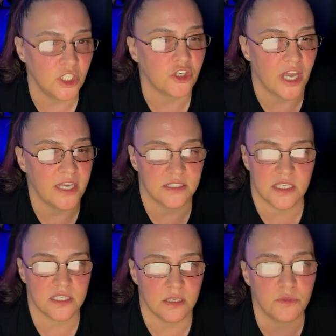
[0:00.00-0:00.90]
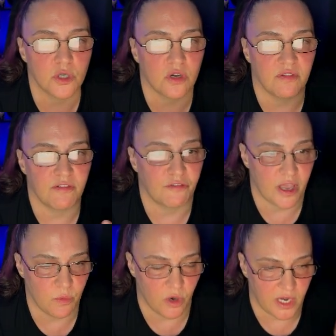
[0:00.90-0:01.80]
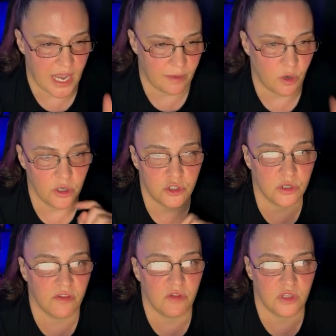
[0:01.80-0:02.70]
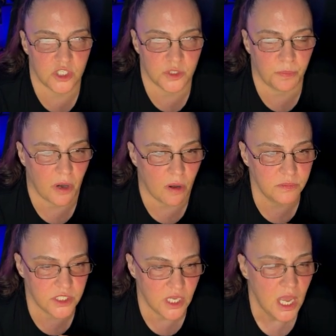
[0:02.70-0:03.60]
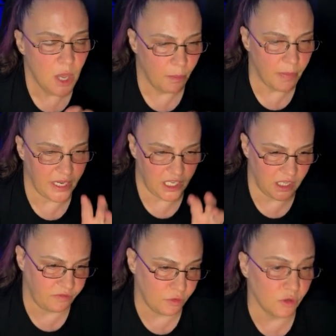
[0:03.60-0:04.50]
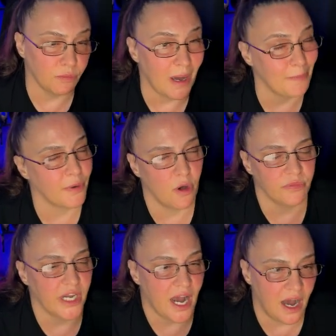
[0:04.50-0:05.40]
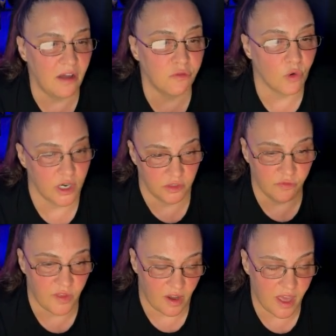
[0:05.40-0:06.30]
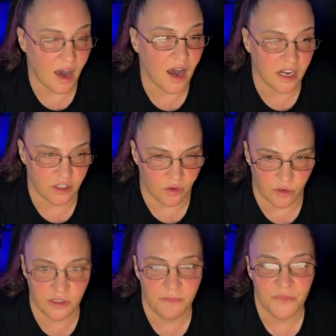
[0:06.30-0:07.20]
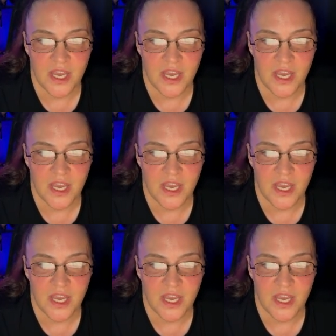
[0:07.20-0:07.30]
create some sort of a framework. And I'm going to give you these prompts, but if you want my prompt that I have worked very hard on,